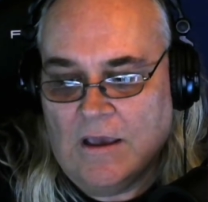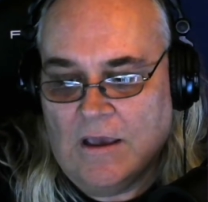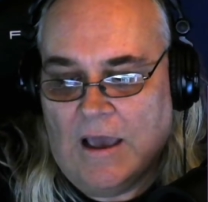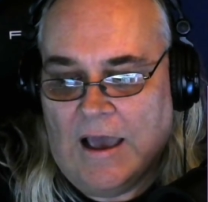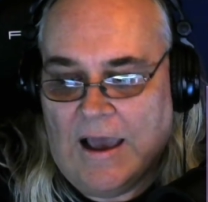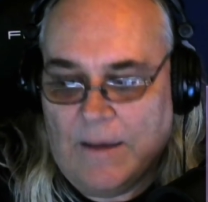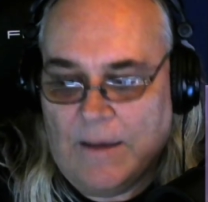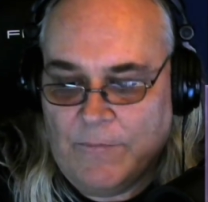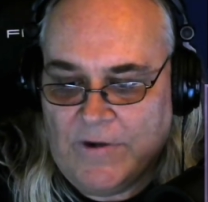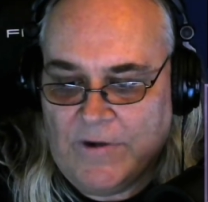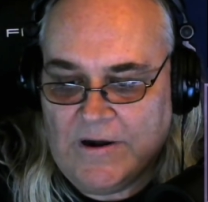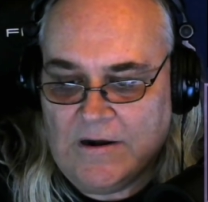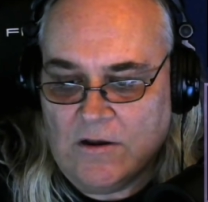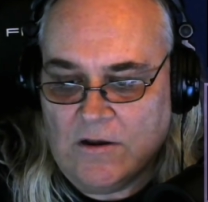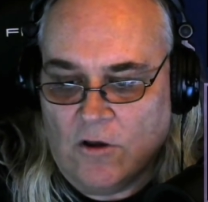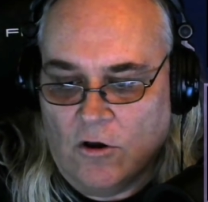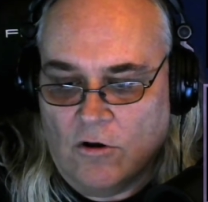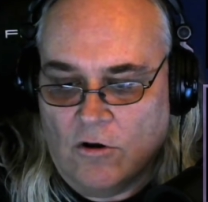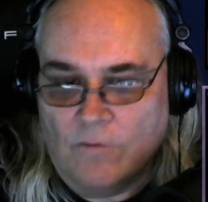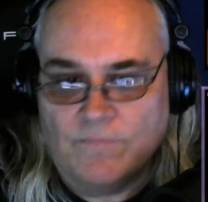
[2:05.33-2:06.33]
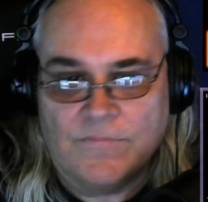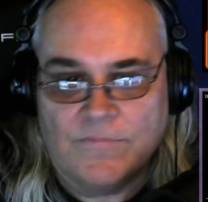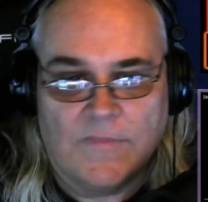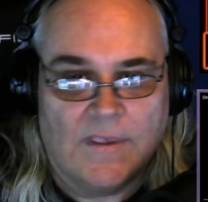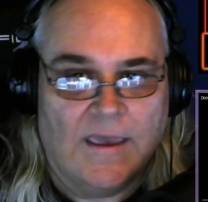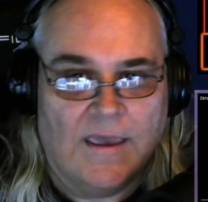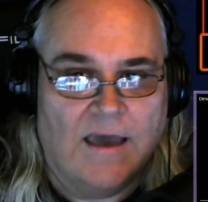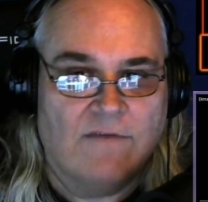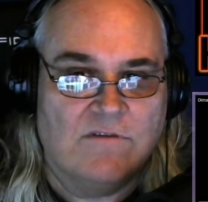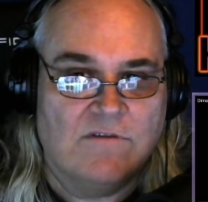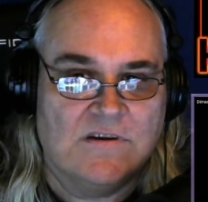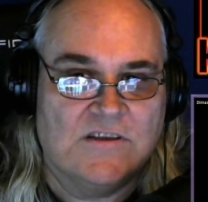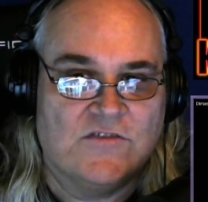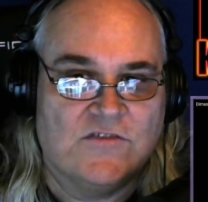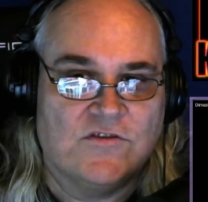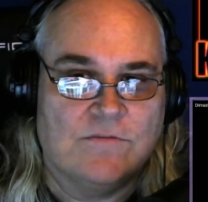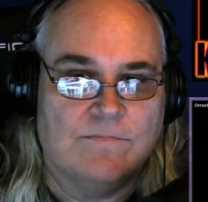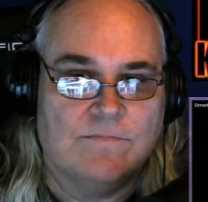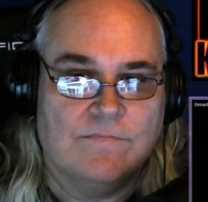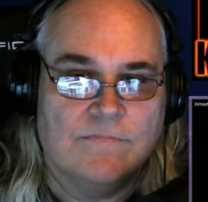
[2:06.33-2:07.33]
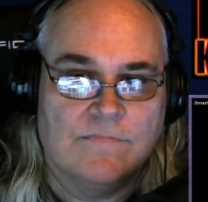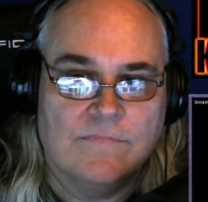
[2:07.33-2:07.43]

I'm ready to go. Have a listen.